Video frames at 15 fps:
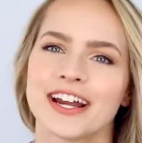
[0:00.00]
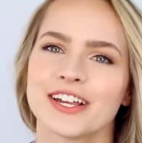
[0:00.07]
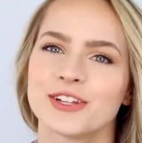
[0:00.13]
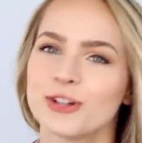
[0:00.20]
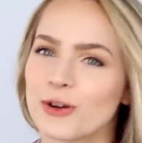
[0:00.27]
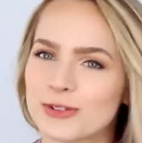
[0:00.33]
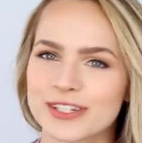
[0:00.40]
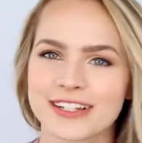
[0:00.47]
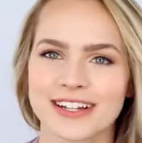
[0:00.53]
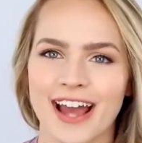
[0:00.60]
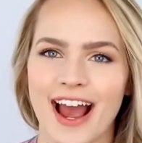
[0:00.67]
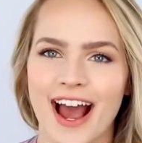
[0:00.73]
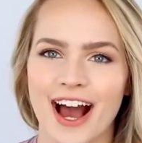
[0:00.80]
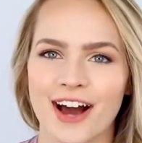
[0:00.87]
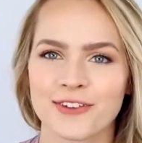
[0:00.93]
You don't need to
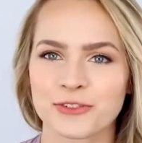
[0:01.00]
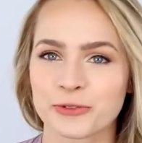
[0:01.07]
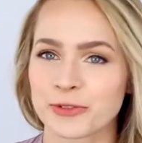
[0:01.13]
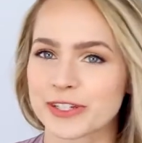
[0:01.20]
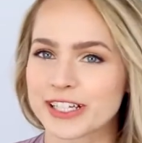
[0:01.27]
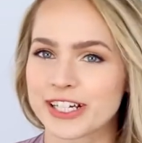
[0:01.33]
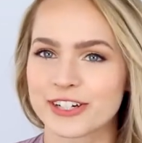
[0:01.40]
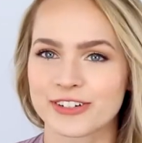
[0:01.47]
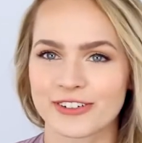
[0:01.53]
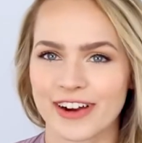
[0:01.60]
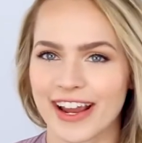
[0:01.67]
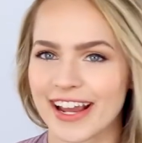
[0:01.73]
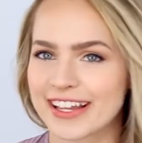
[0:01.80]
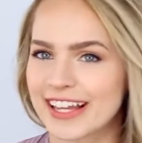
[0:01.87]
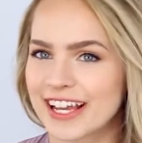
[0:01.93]
have really
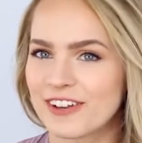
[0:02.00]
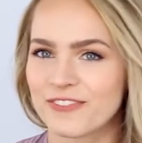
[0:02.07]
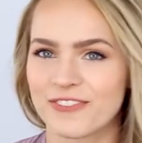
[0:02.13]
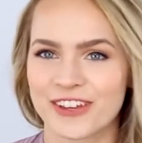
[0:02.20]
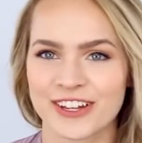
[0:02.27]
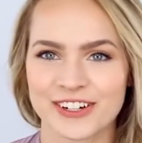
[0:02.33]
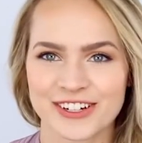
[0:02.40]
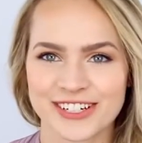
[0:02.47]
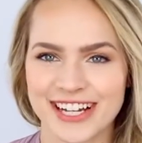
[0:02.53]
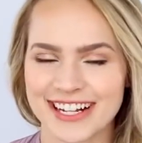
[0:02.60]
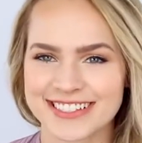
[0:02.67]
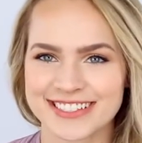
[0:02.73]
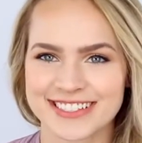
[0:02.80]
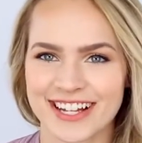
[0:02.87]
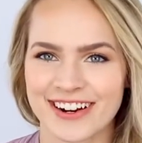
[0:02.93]
great finger
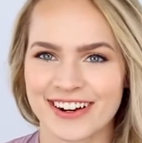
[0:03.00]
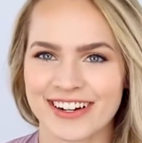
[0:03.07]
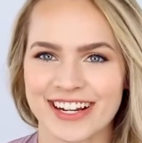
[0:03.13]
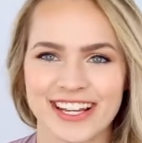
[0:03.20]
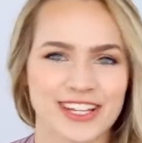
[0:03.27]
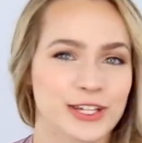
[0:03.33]
dexterity.